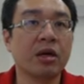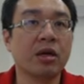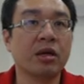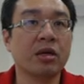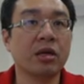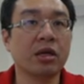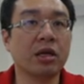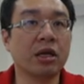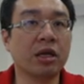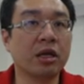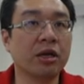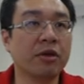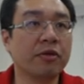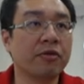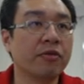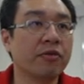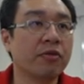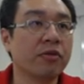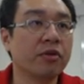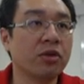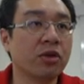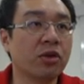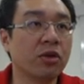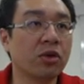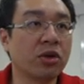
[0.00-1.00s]
if
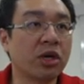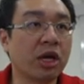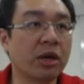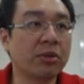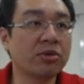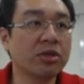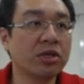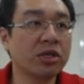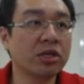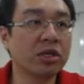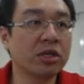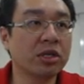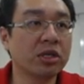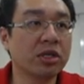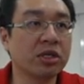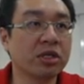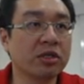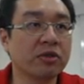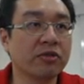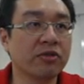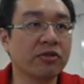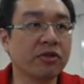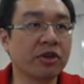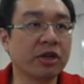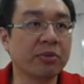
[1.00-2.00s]
you capture this
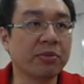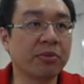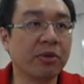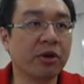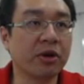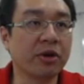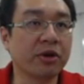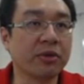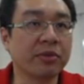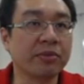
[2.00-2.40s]
free pawn,